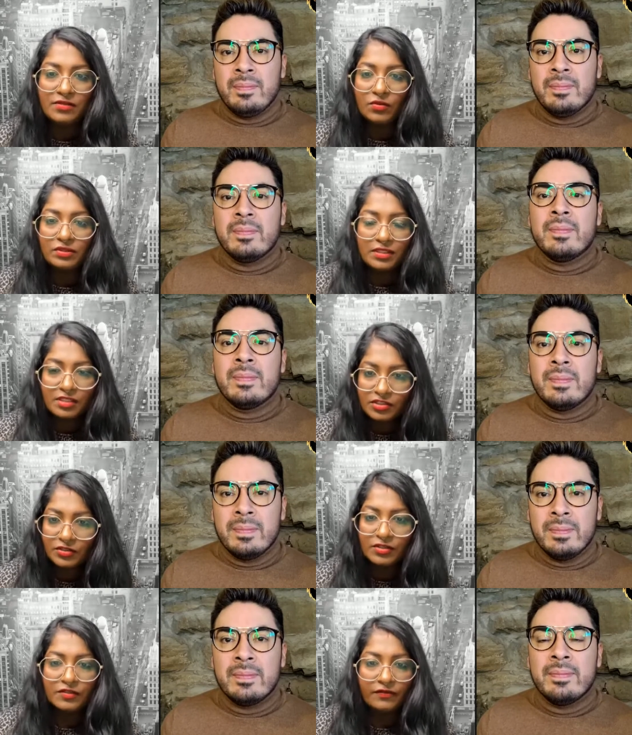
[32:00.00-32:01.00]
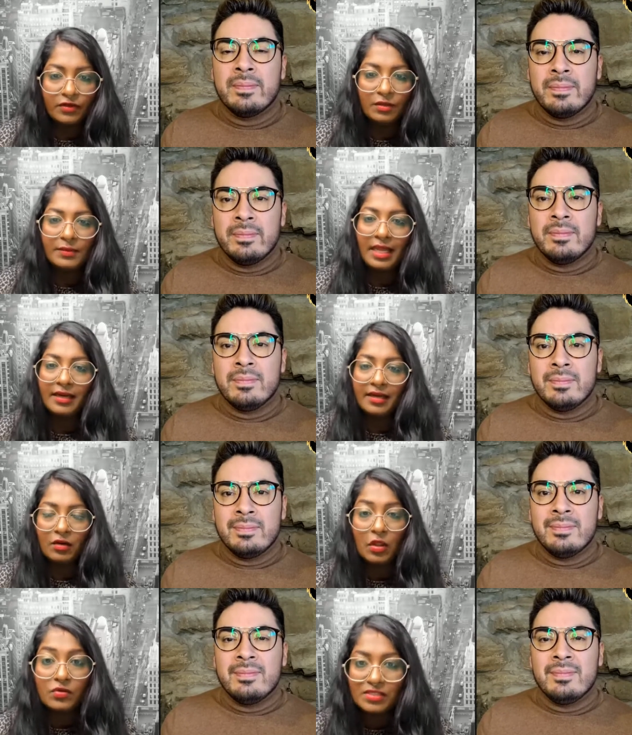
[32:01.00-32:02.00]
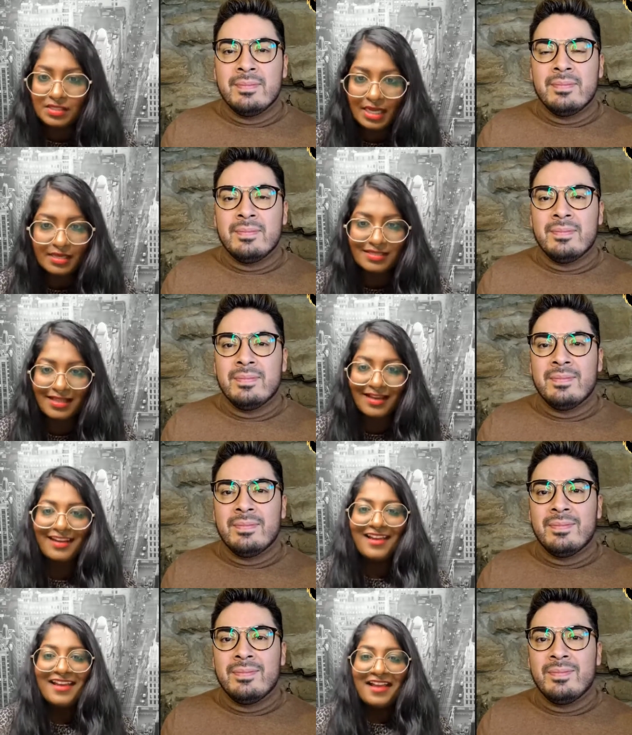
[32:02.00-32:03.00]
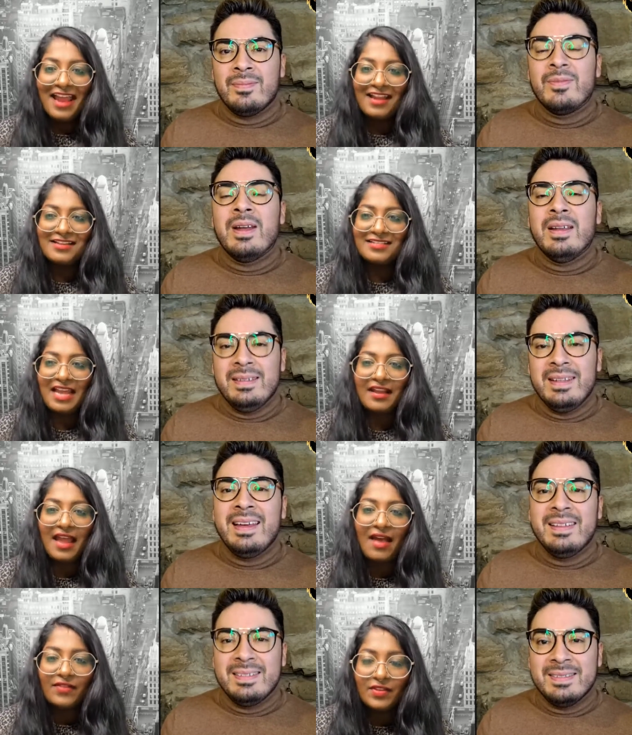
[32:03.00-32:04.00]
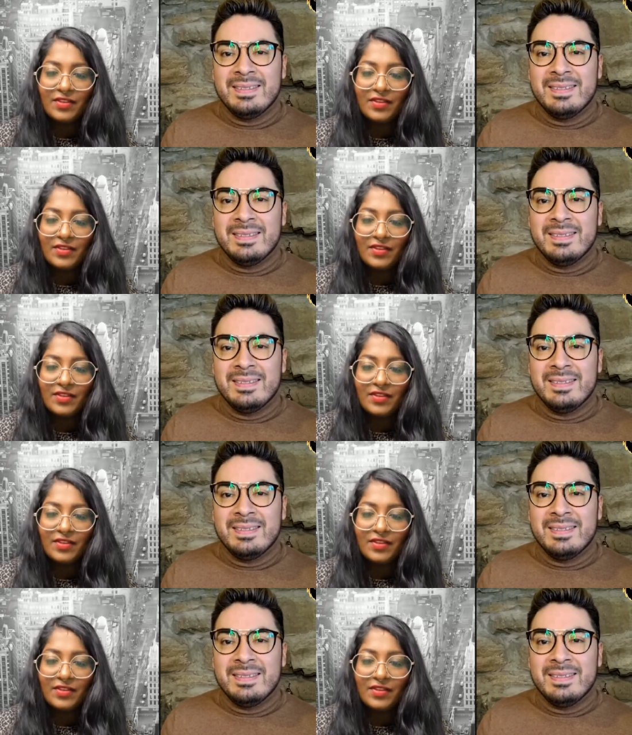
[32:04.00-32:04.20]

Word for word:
Speaker 1: sold conditional to firm like and closing days like and right. yeah. and having